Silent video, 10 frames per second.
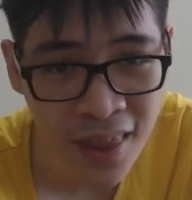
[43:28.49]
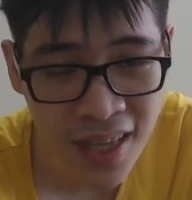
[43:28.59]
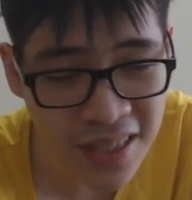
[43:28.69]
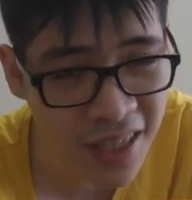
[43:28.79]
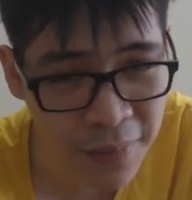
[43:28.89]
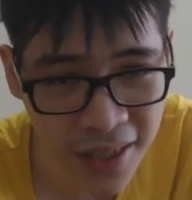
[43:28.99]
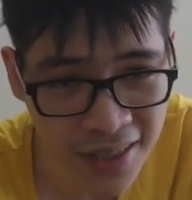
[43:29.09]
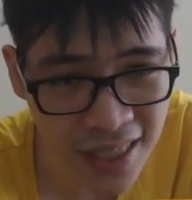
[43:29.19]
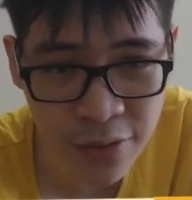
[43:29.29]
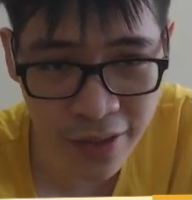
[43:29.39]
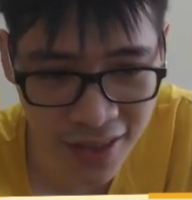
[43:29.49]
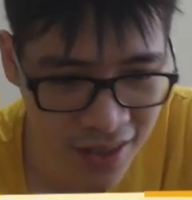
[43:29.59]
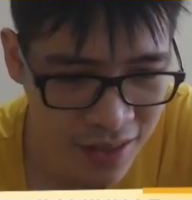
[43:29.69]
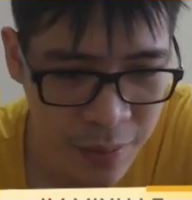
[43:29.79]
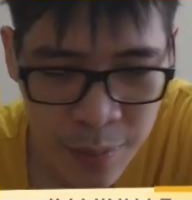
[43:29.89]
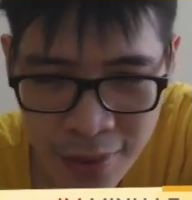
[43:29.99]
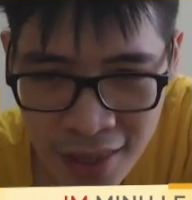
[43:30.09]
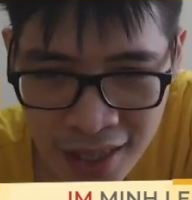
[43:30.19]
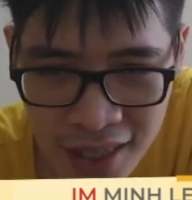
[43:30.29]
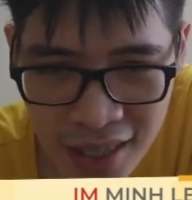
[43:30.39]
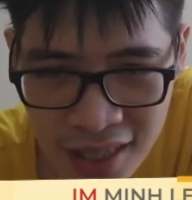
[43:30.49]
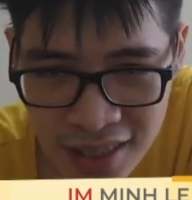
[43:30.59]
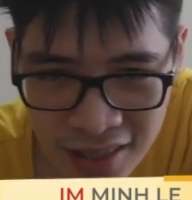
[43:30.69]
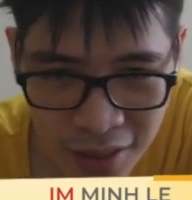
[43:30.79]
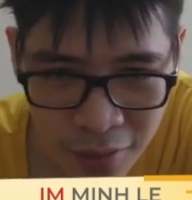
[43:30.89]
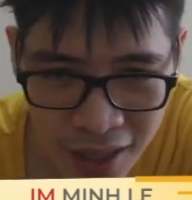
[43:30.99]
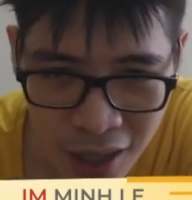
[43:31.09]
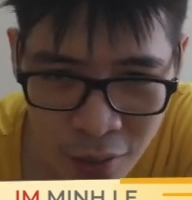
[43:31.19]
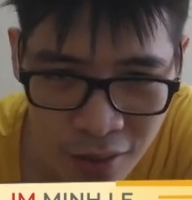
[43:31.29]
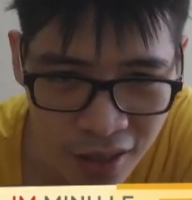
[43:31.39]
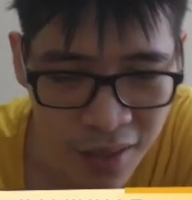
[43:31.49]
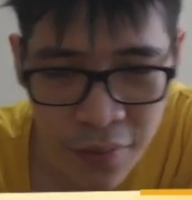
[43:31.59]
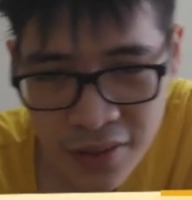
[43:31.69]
It's gonna be disastrous. So now the move is